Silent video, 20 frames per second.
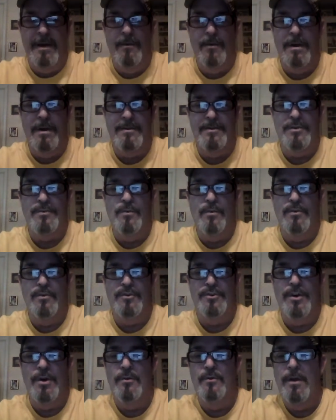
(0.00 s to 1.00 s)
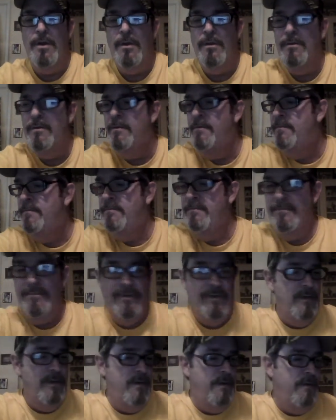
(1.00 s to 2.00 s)
anyway, just want to show you
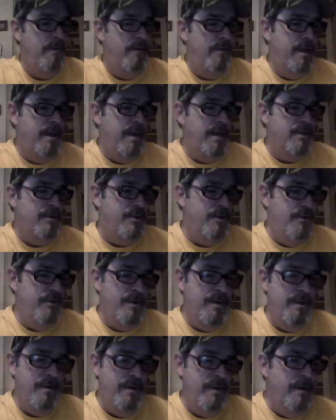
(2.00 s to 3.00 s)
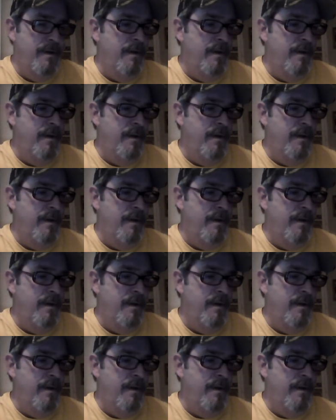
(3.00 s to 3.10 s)
these to you.